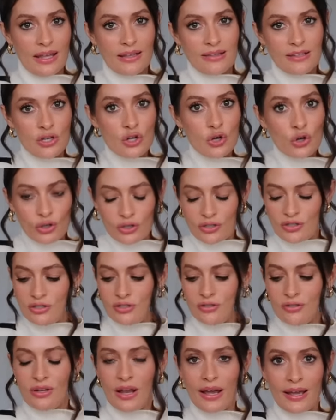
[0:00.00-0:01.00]
It
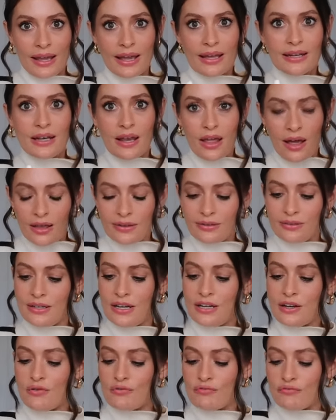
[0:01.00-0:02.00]
looked like it had
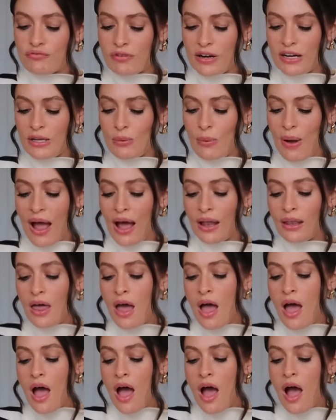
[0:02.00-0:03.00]
lasted really well.
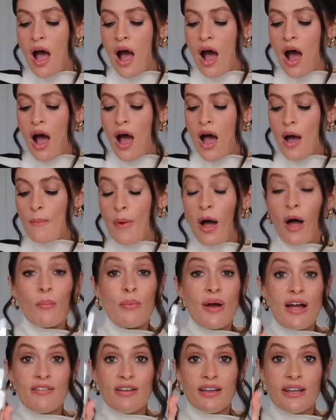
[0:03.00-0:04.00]
I'm
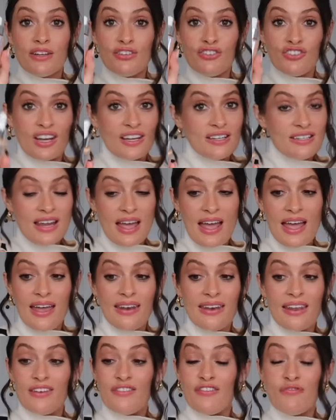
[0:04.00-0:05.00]
wearing shade
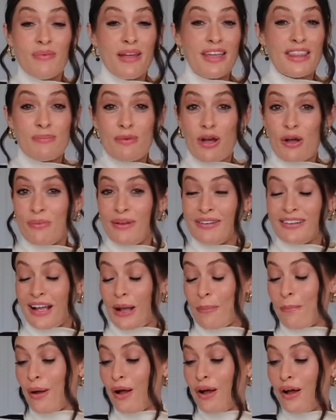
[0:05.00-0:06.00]
10, and for me at the moment, it's like
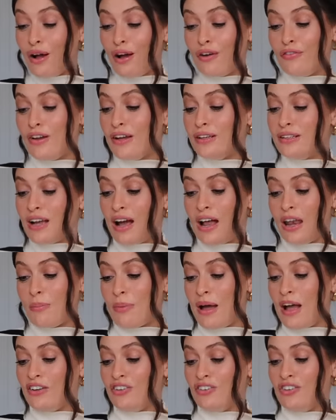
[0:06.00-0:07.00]
a perfect color
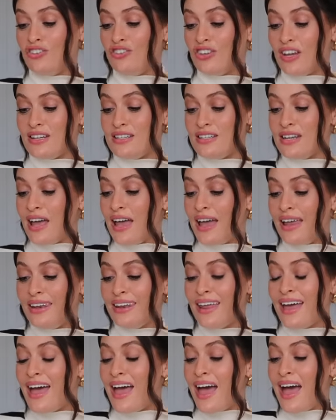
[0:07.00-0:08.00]
match in the shade
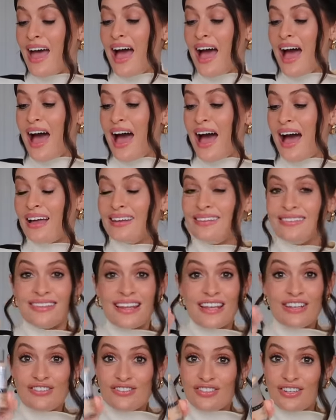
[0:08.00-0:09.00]
10. And
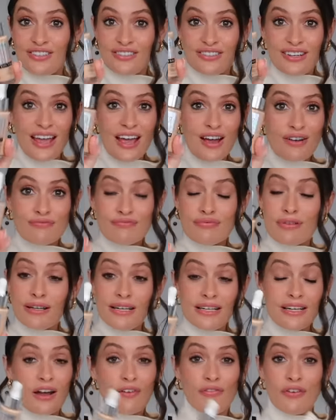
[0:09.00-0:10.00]
it's just, yeah,
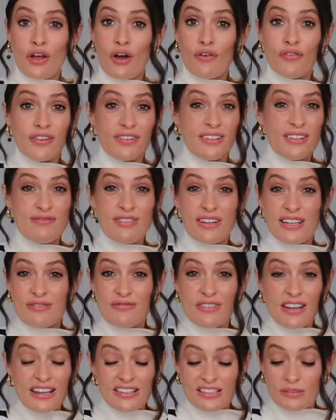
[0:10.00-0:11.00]
really lovely. Obviously really
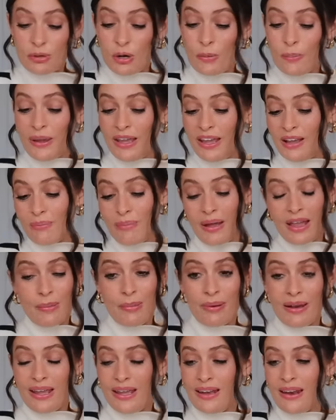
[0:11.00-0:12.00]
reasonable being
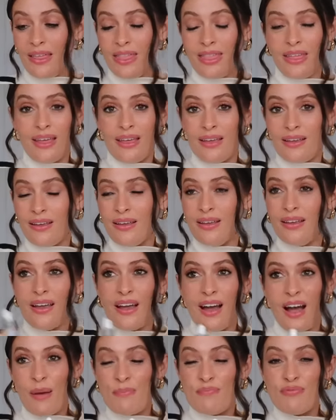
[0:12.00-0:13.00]
Maybelline.
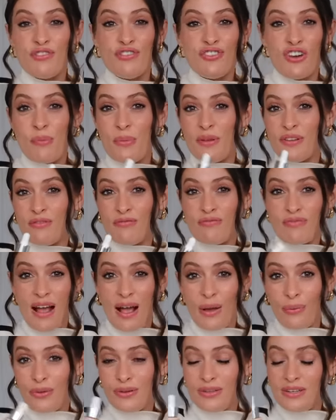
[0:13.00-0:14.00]
I presume it's
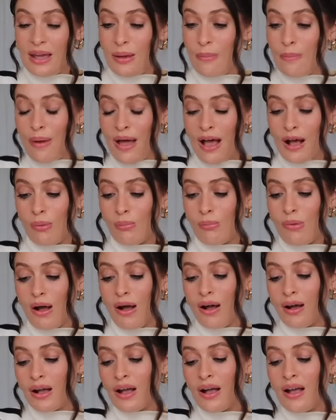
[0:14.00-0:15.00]
around the £10
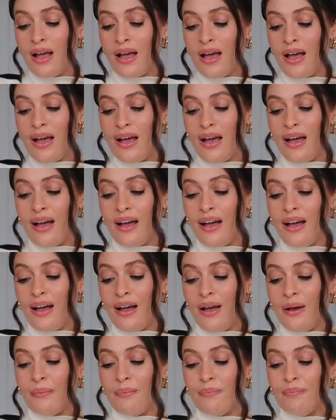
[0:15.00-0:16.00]
mark.
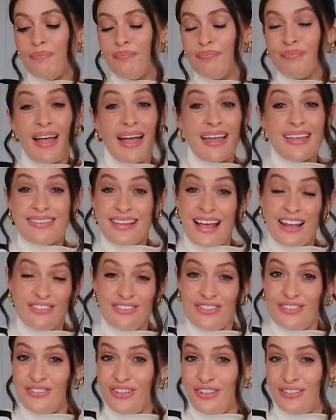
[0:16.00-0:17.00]
That is
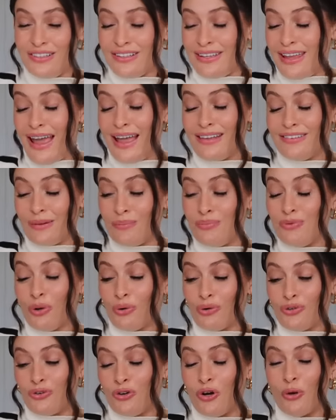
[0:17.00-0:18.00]
actually just a guess, I'm
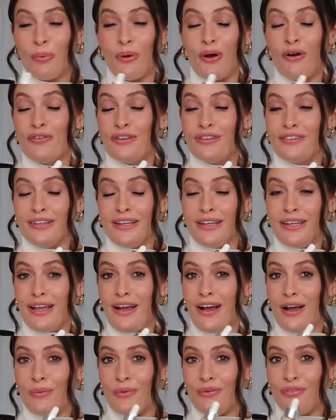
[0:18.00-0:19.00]
not sure, but obviously
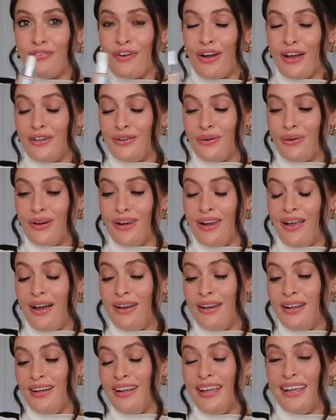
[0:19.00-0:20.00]
I will find it
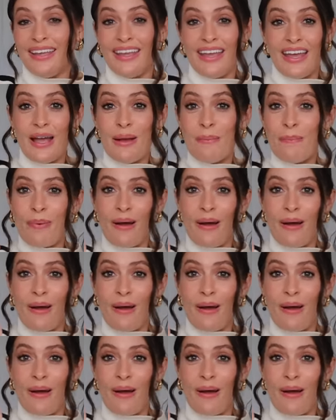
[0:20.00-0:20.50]
online and link it.